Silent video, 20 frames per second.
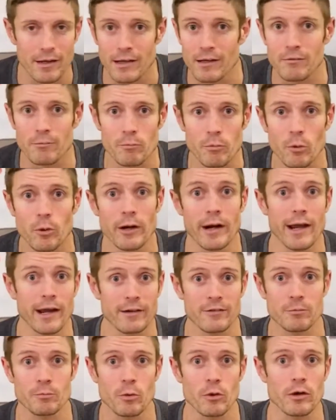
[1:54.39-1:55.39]

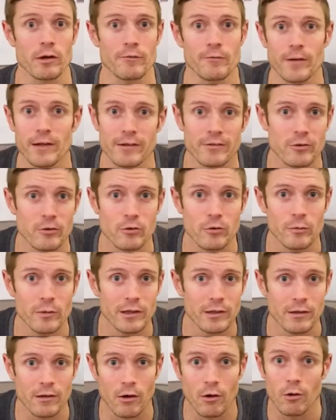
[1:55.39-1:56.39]
import-export of fitness
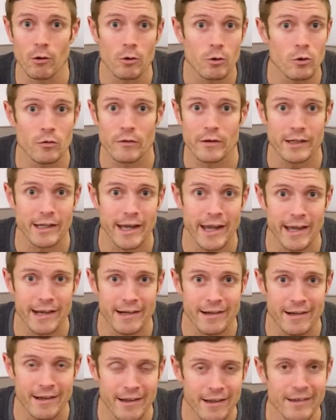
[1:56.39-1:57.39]
equipment all over
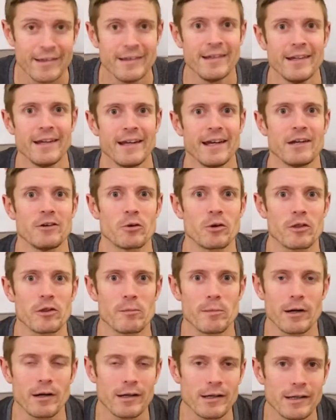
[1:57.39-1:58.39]
Canada and North
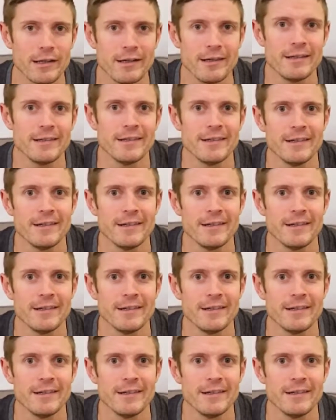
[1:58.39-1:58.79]
America.